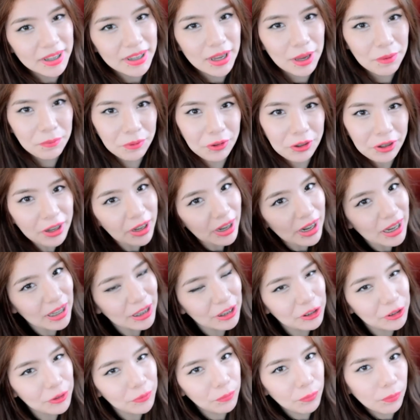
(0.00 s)
And the
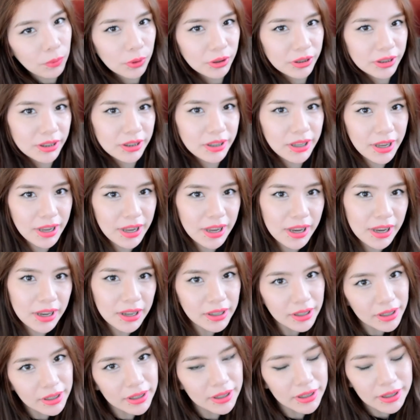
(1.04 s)
reaction for
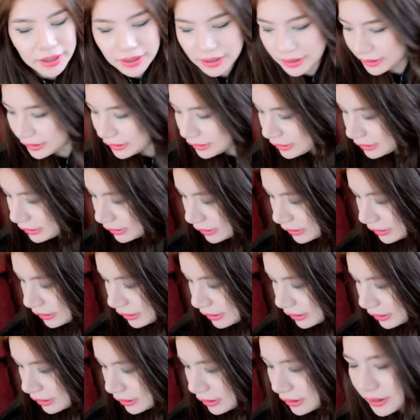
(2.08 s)
today is,
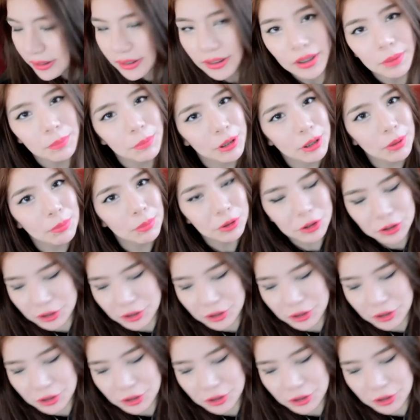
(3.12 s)
let me double